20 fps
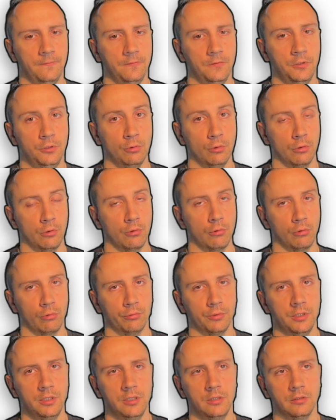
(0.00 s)
your
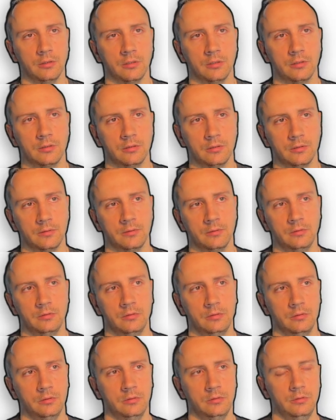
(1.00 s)
coroutine
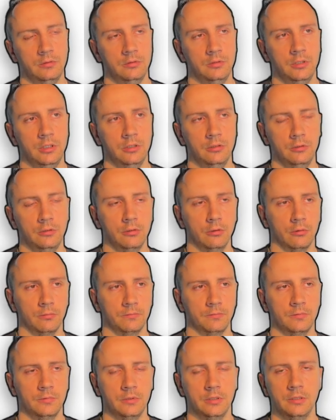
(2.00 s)

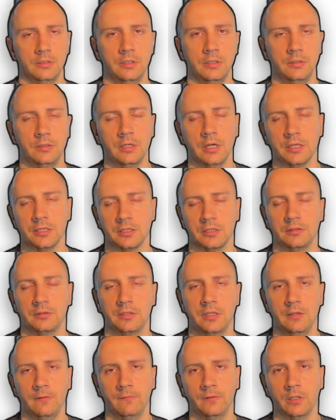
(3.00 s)
it doesn't
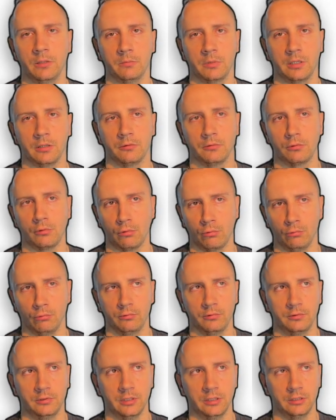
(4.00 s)
give them
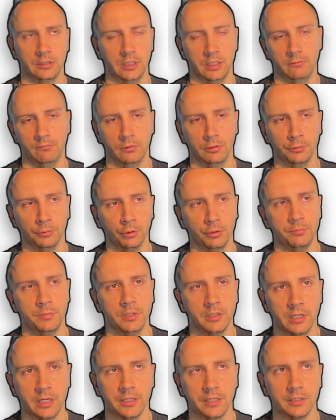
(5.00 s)
control, then they will not be
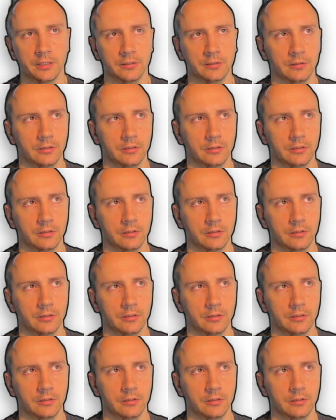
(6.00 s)
running,